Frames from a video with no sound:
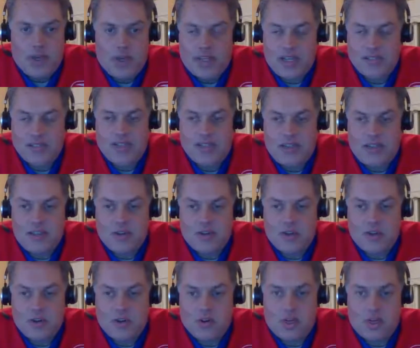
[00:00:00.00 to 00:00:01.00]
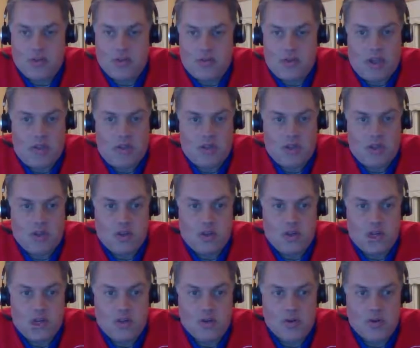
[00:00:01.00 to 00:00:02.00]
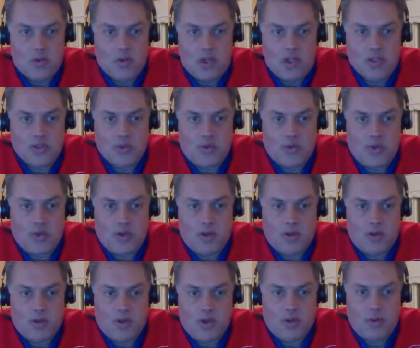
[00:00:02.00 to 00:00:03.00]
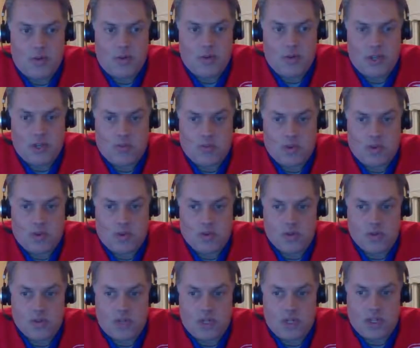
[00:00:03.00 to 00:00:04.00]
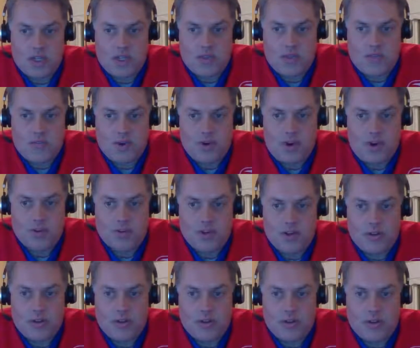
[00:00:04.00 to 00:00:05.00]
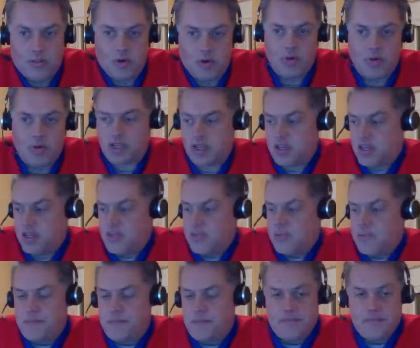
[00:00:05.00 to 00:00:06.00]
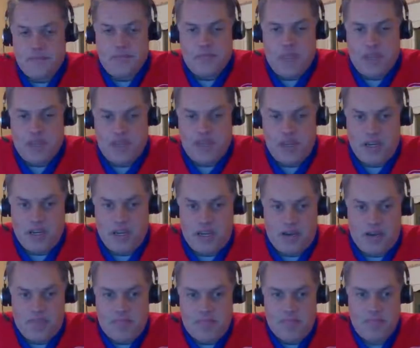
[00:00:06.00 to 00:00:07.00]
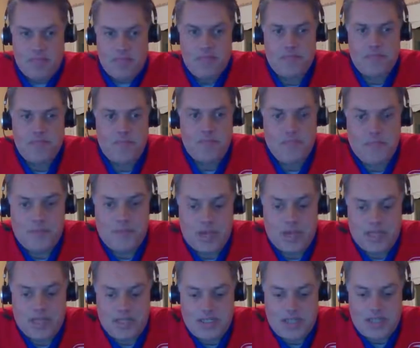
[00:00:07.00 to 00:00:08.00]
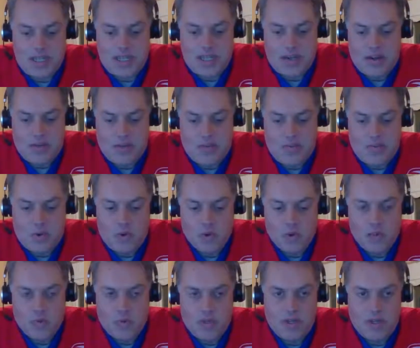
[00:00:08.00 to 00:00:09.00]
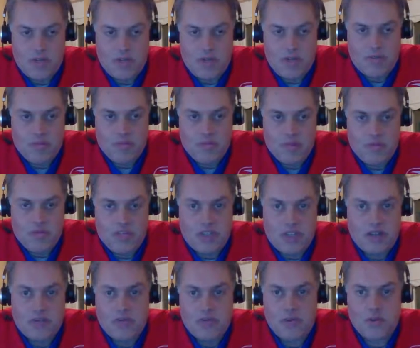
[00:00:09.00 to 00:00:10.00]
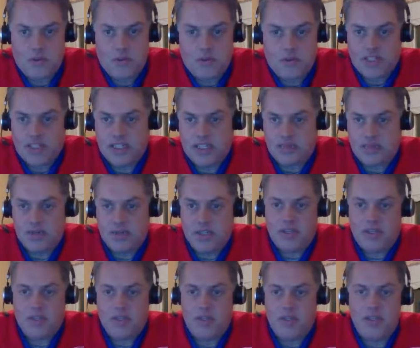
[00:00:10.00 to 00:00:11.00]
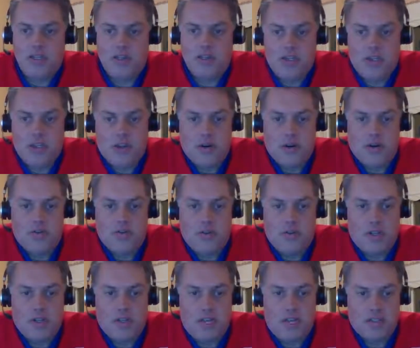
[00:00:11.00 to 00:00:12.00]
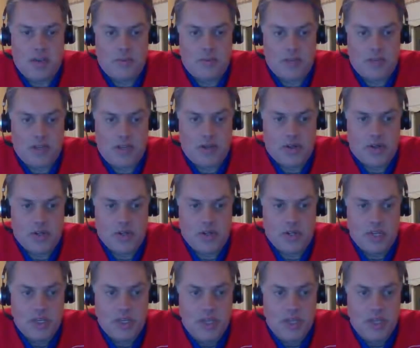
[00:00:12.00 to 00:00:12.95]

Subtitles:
though I can see Evan Kirk having a good year as well. So I went with Nick Rose, probably another homer pick. But Rose has been improving sort of a little bit each year for the last couple of years.